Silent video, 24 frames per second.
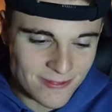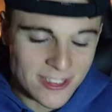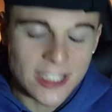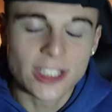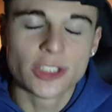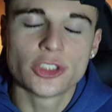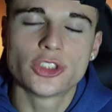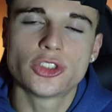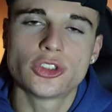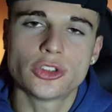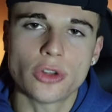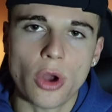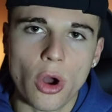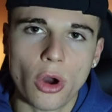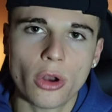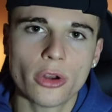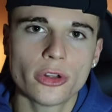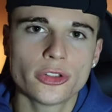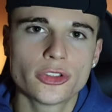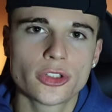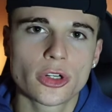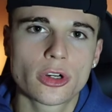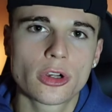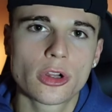
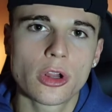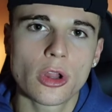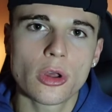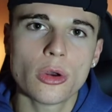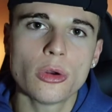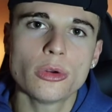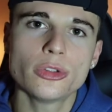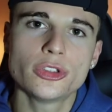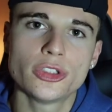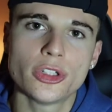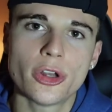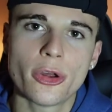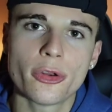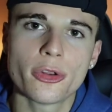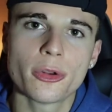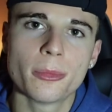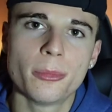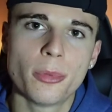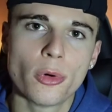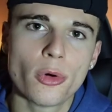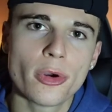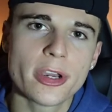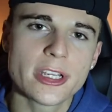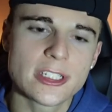saunas are closed. You know, your boy